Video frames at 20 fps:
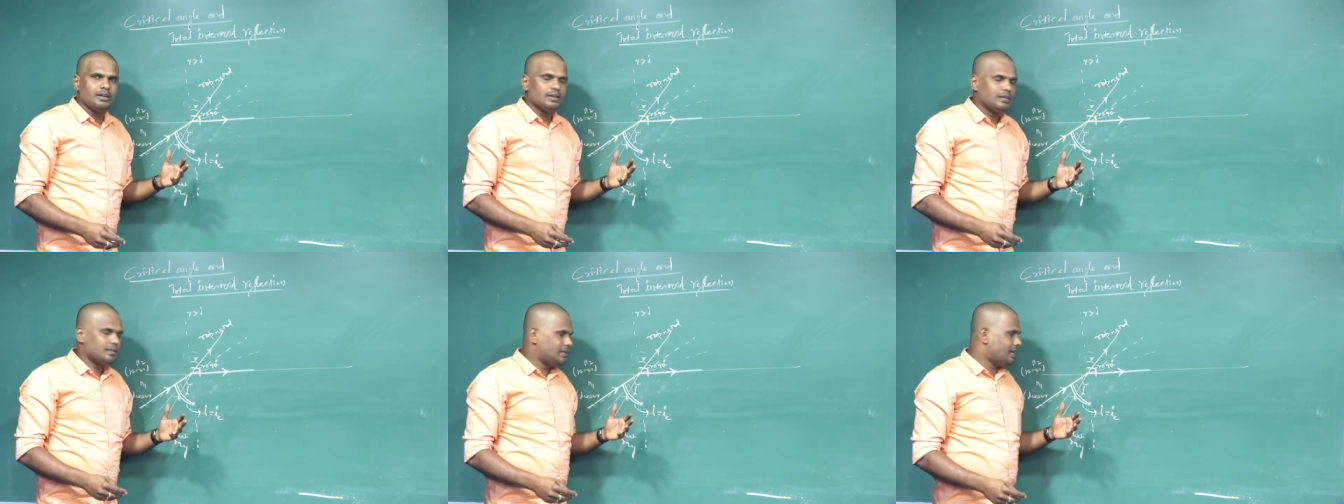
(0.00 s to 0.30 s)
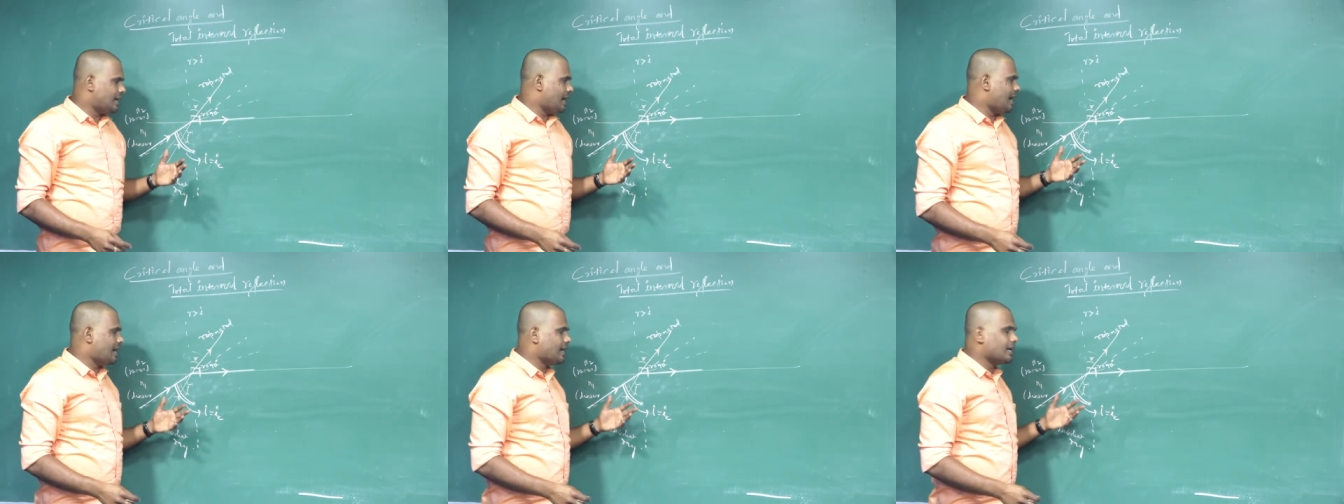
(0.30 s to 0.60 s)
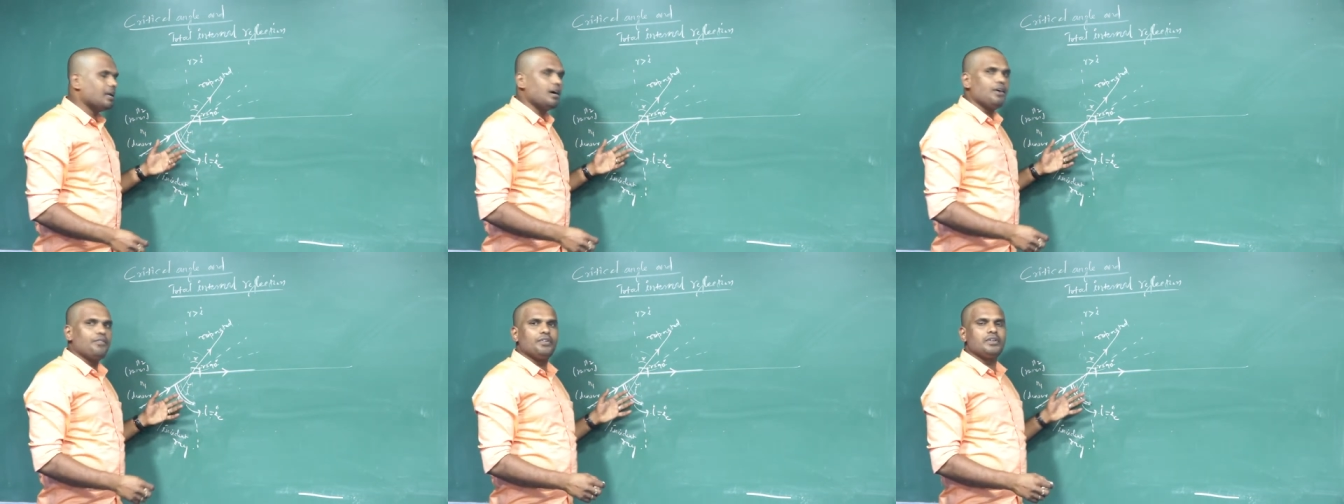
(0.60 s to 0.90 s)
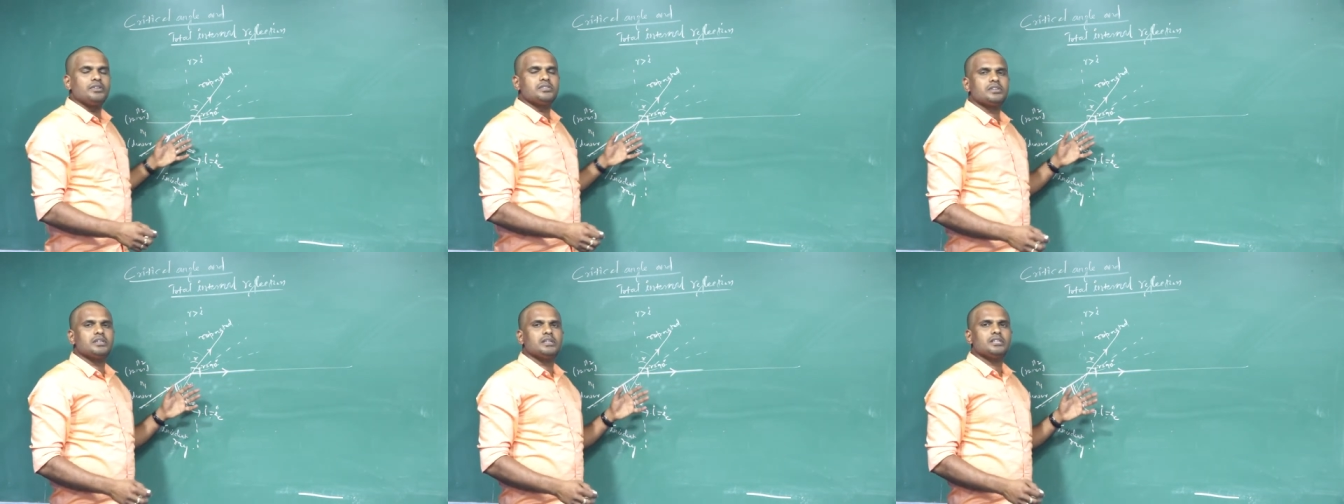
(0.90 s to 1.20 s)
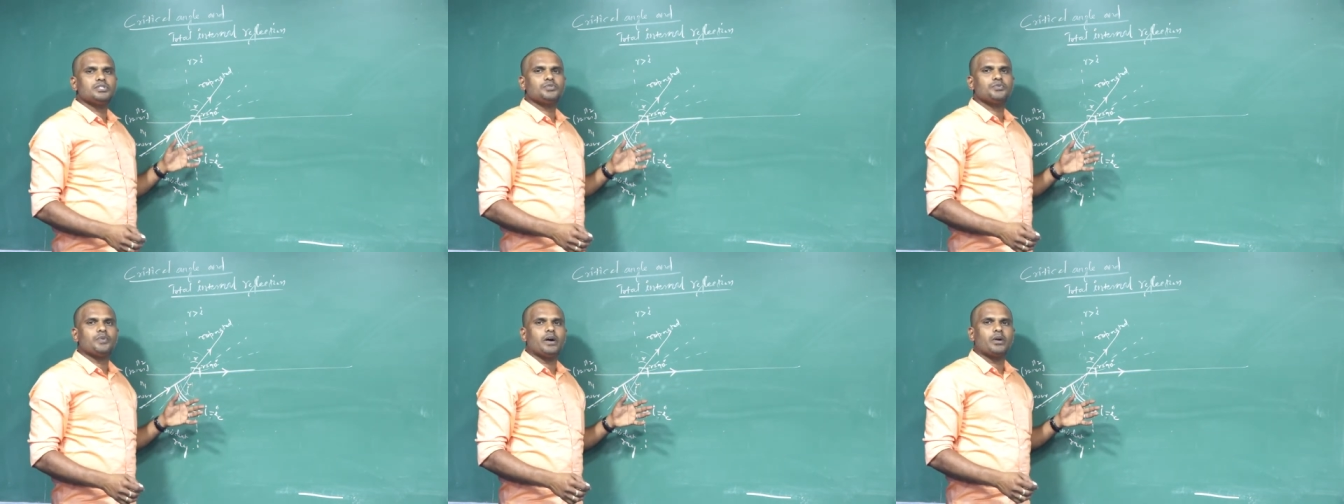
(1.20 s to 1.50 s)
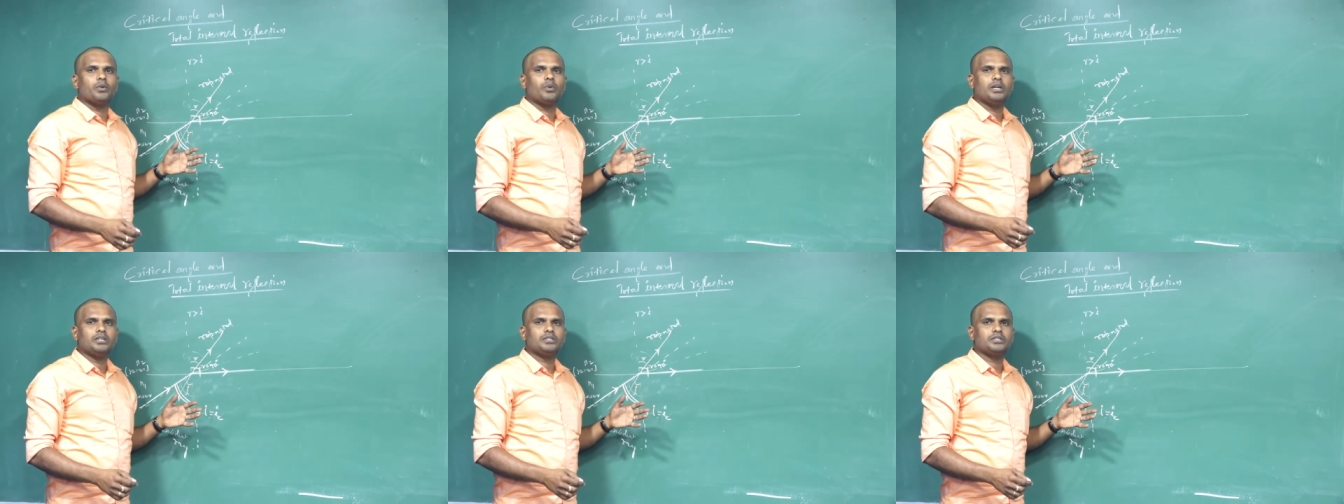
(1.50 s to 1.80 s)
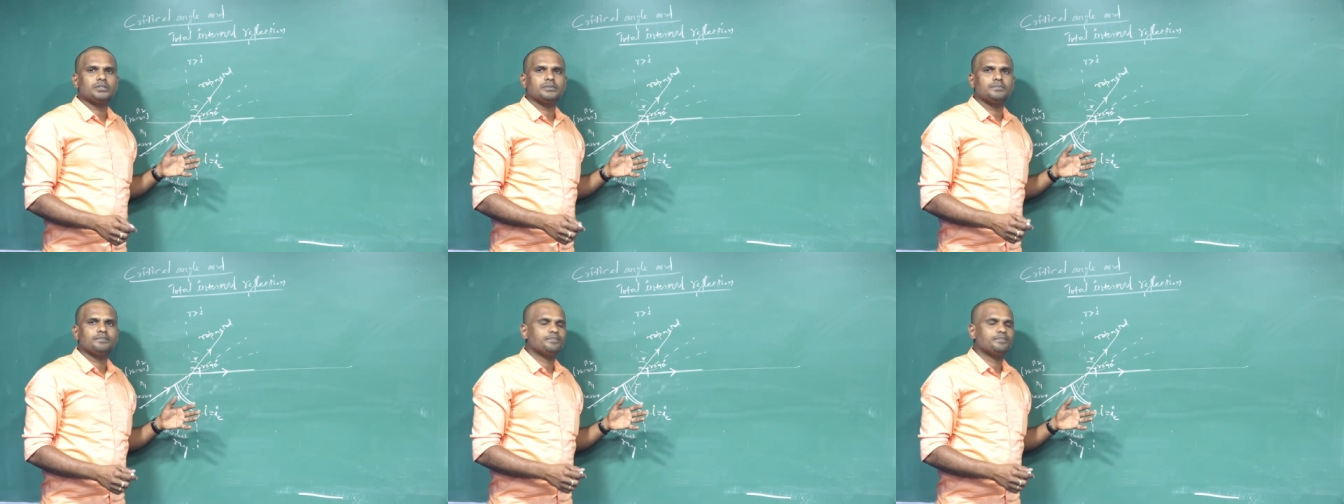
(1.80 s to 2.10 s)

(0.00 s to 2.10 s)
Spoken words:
The angle of incidence for which